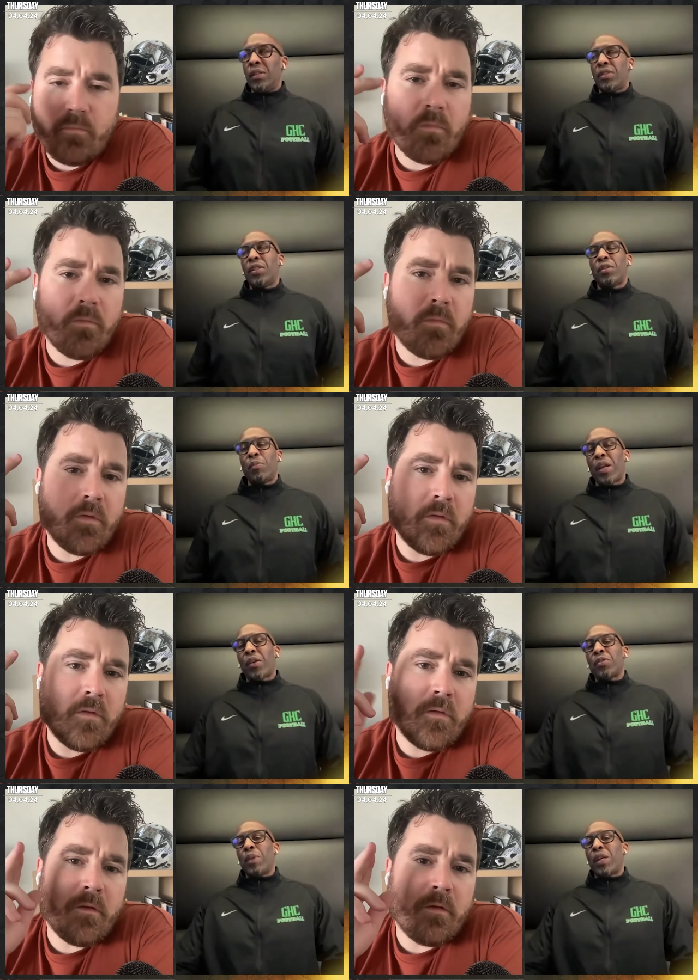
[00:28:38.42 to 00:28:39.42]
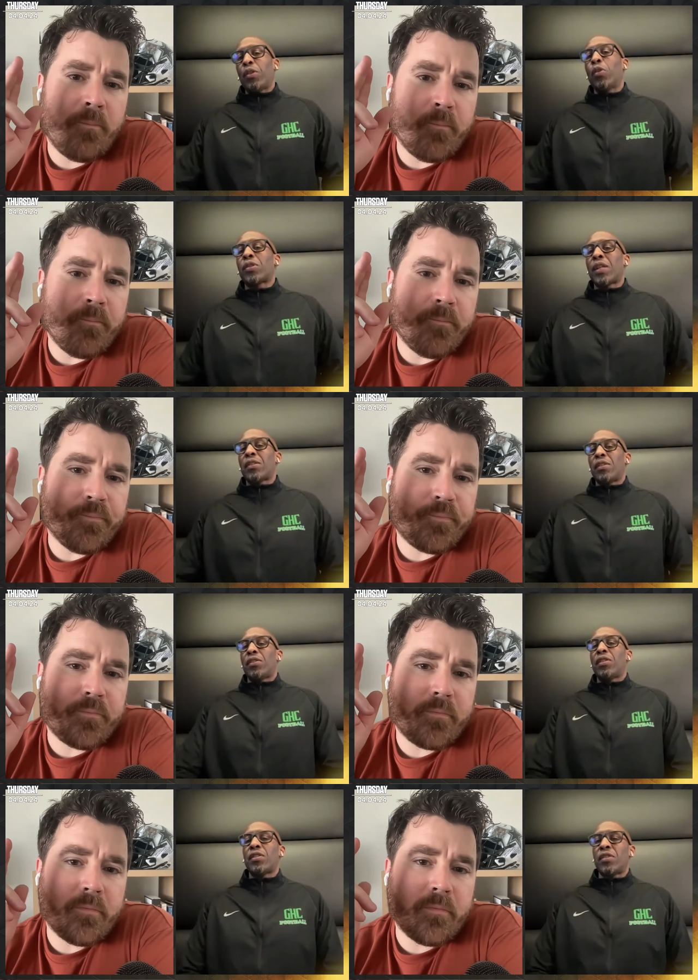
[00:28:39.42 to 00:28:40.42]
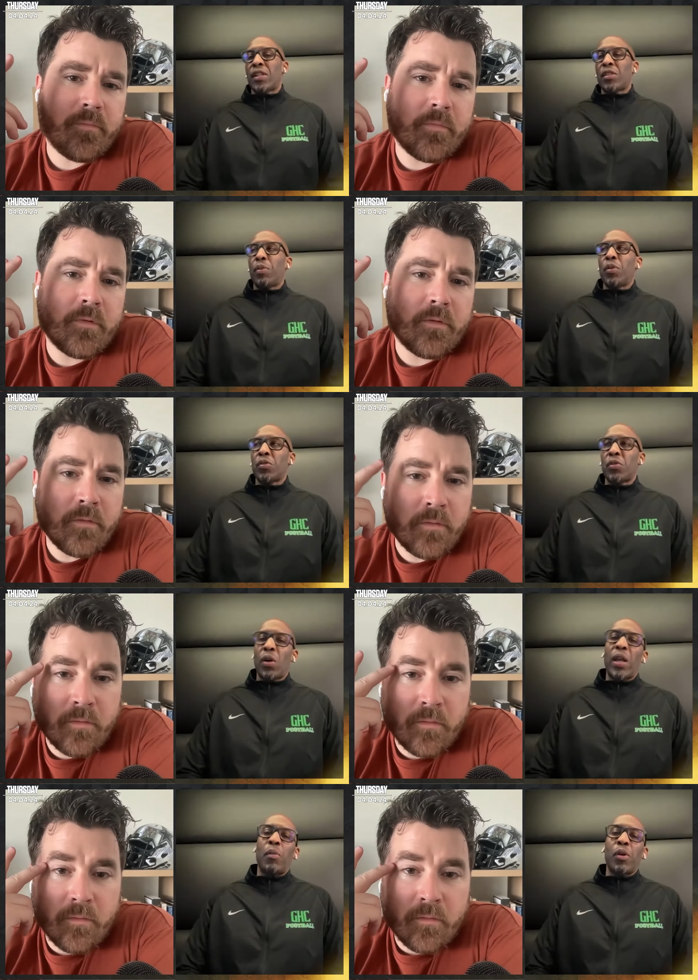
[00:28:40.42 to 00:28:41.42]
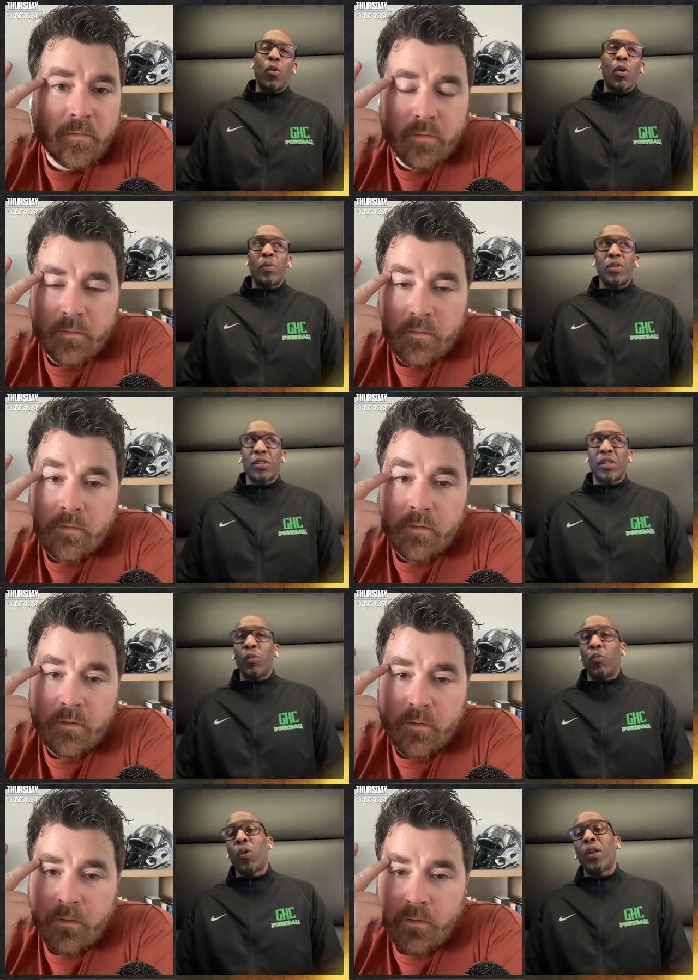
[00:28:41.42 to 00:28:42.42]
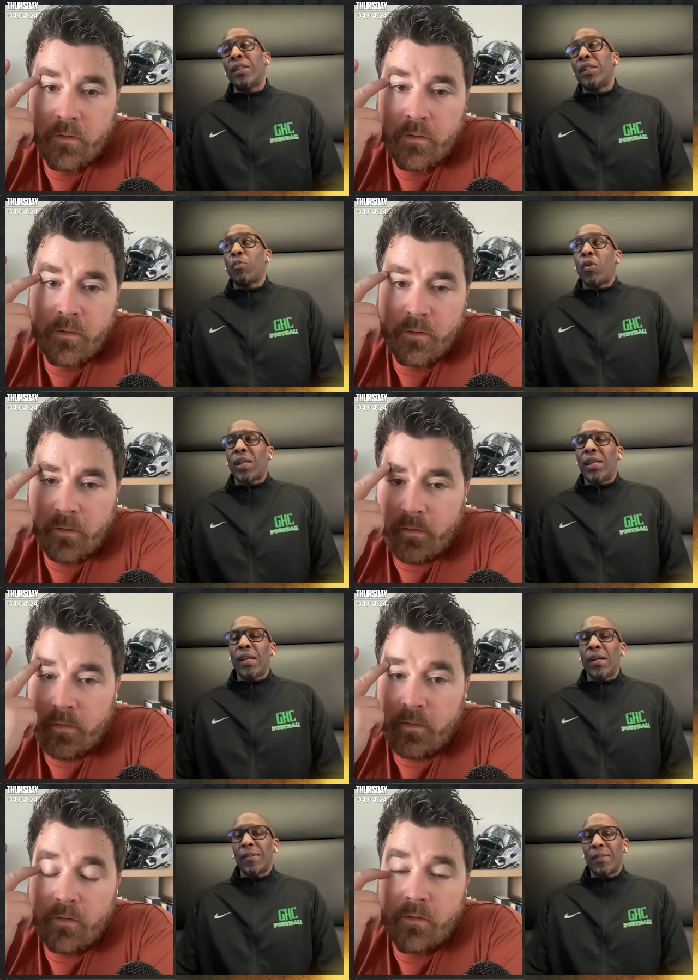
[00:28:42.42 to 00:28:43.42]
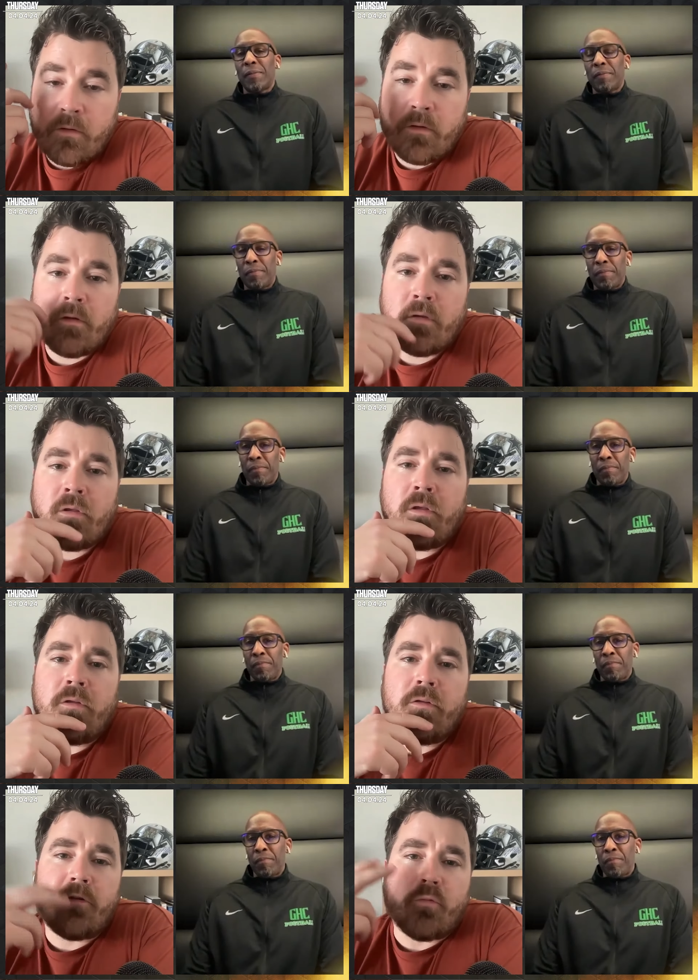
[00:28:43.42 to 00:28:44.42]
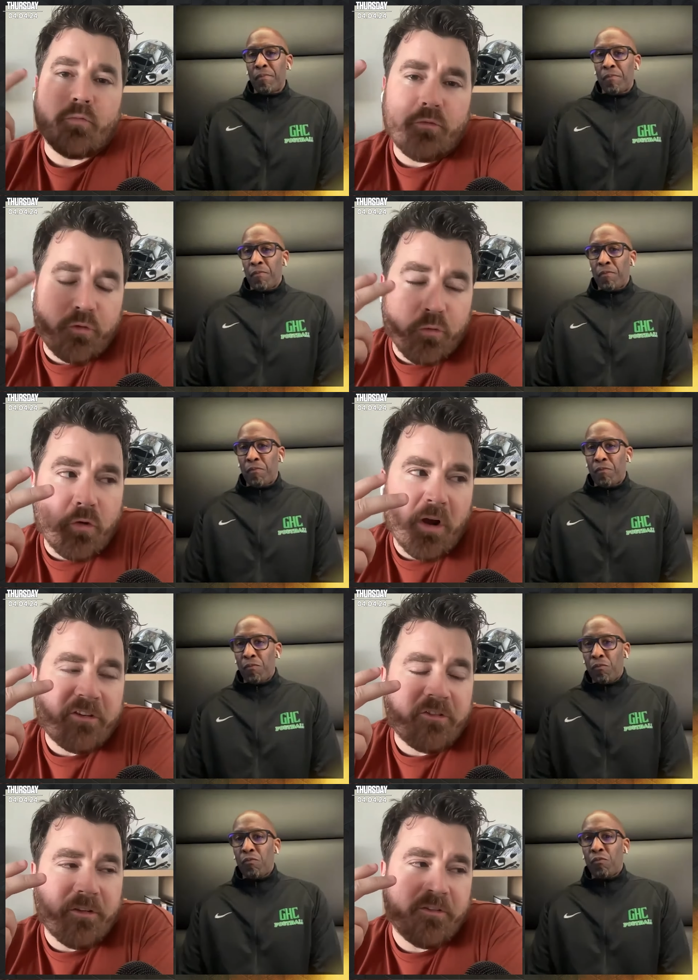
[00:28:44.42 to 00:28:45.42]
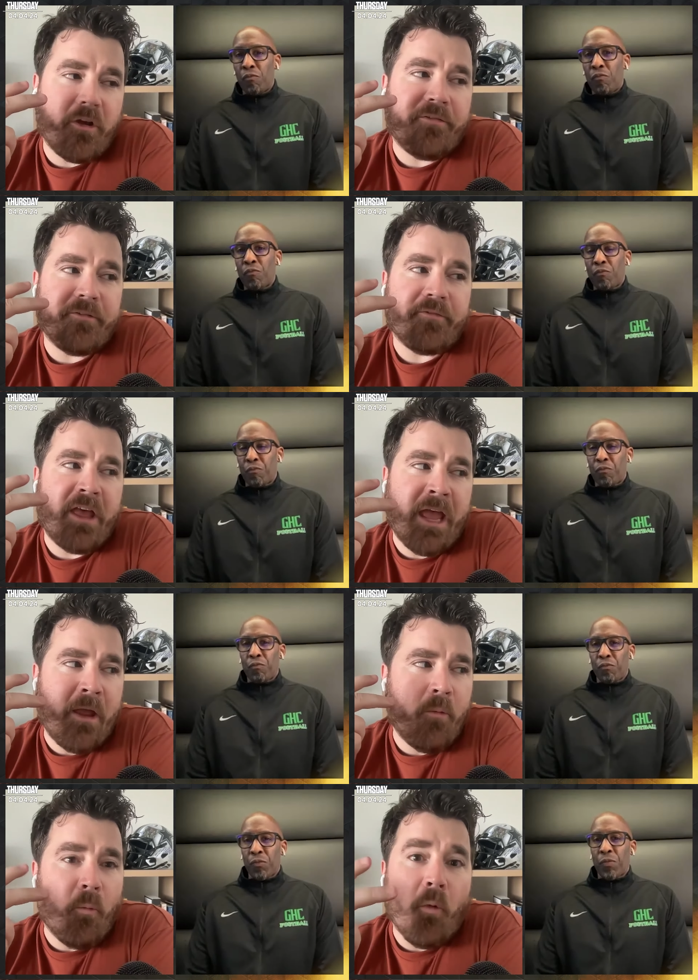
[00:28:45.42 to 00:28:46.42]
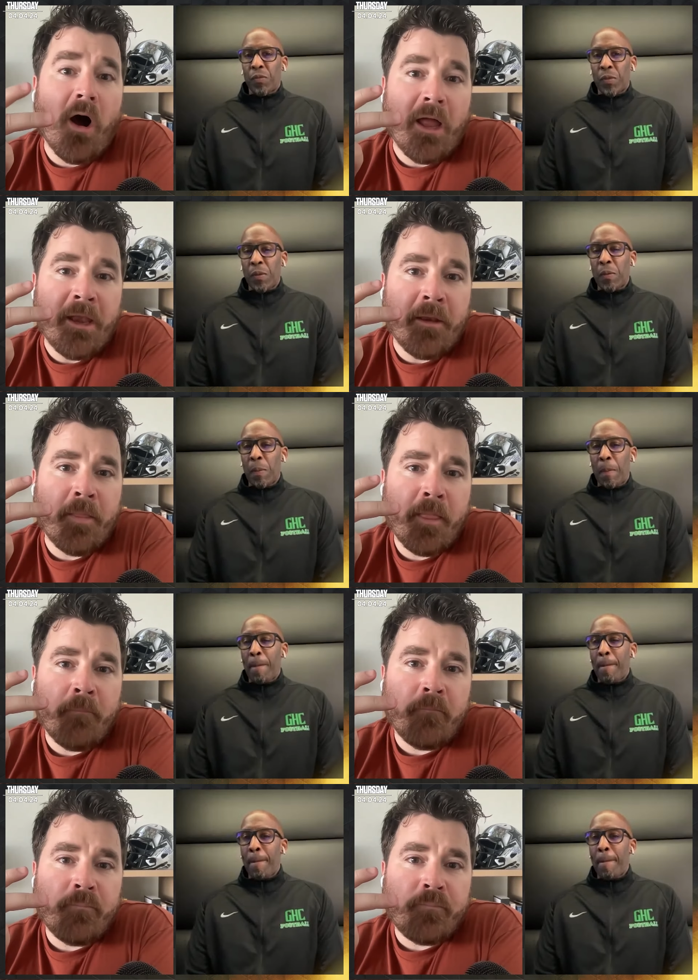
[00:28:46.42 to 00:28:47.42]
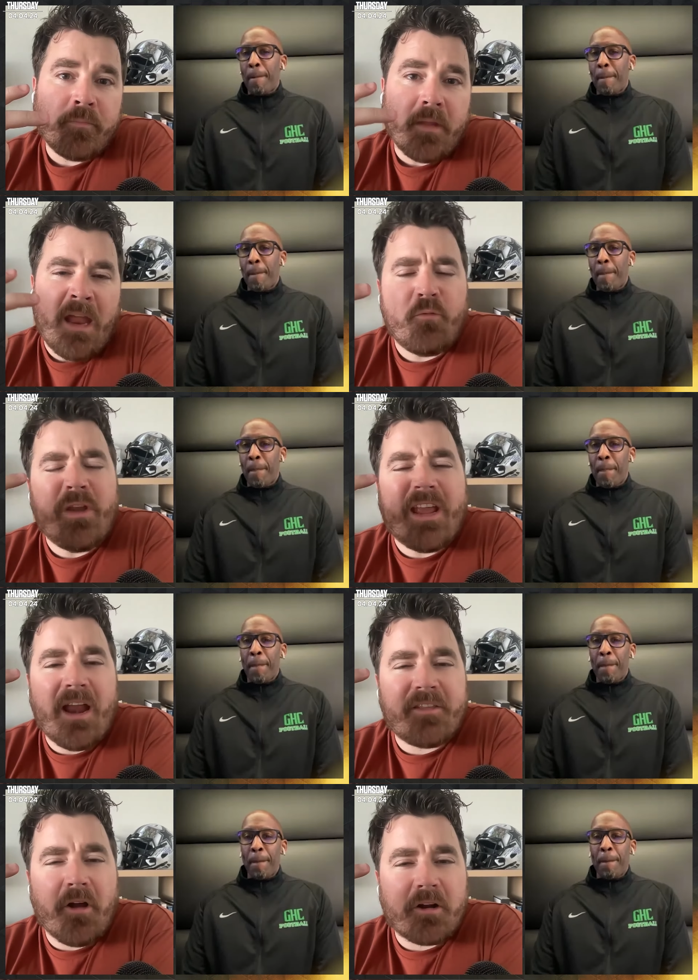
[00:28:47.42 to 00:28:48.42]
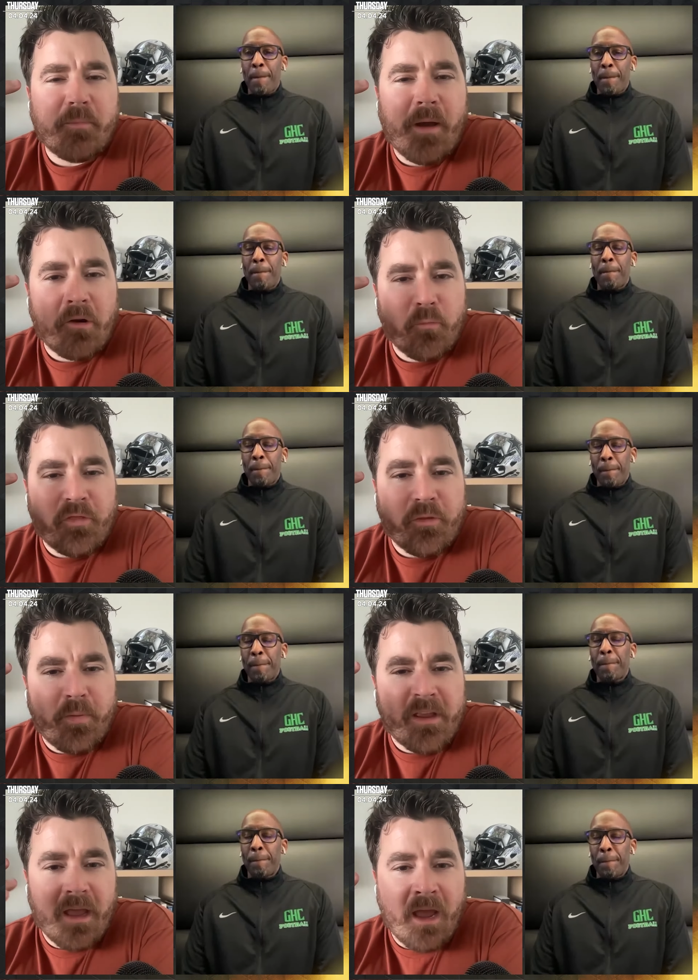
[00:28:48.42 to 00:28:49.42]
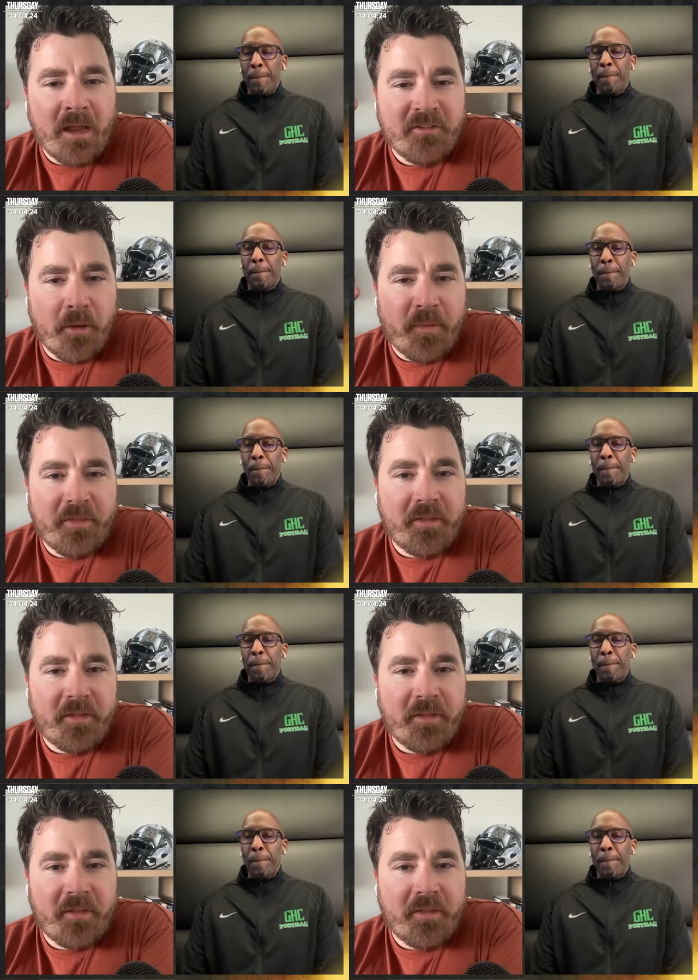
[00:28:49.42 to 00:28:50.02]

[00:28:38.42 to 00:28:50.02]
Speaker 1: decision makers make those kinds of decisions as opposed to, hey, I'm going to go up and just get one of these marquee guys.
Speaker 2: So two questions off of that. One, and we kind of talked about it with the big guys up at the